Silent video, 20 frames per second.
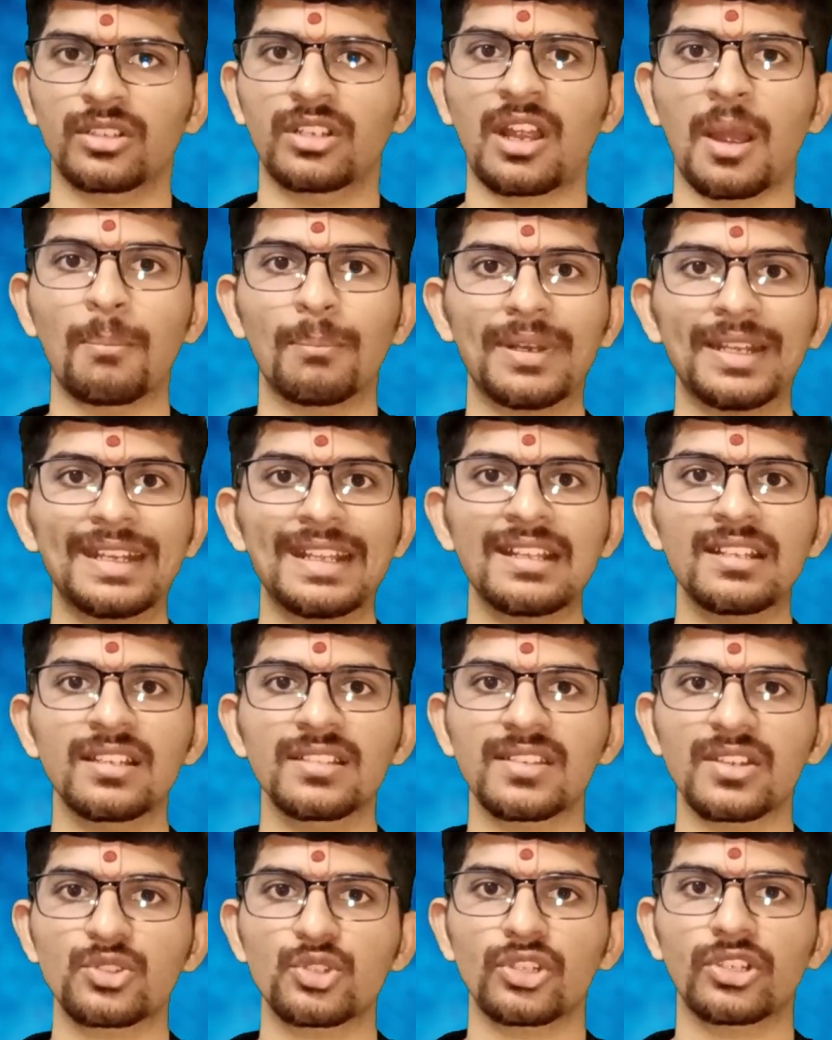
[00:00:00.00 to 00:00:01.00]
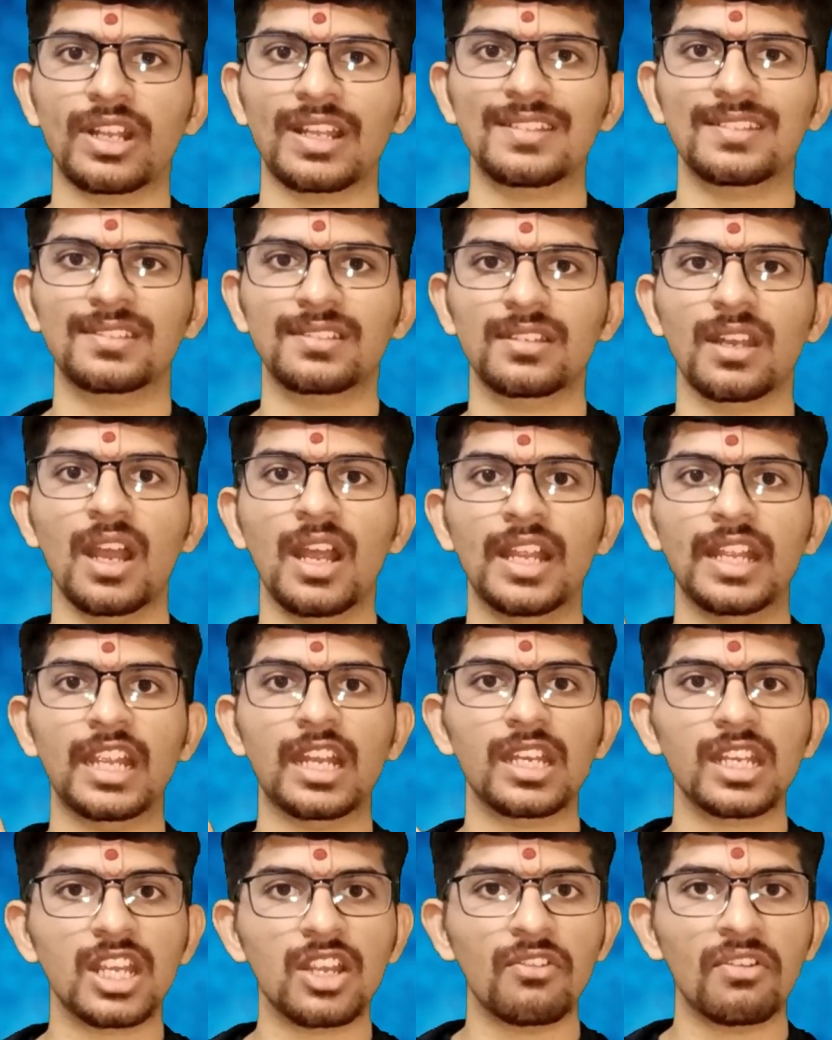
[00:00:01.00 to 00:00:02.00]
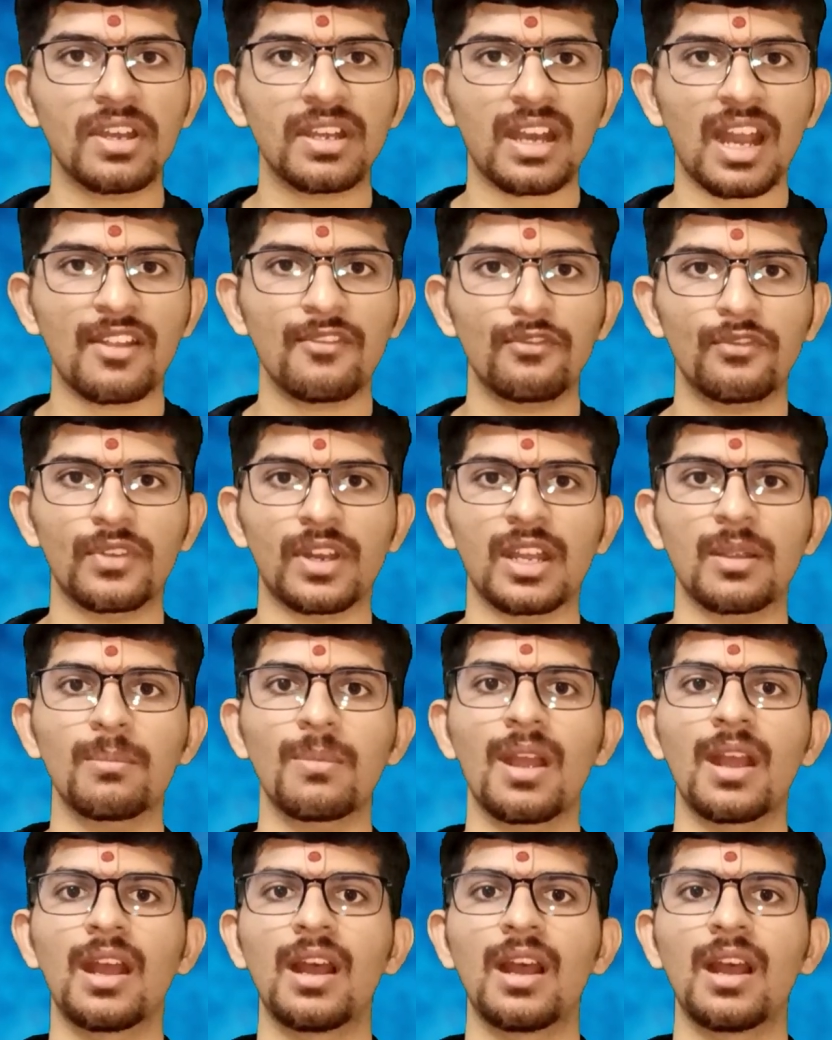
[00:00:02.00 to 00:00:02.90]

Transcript: completing the such a test in given time frame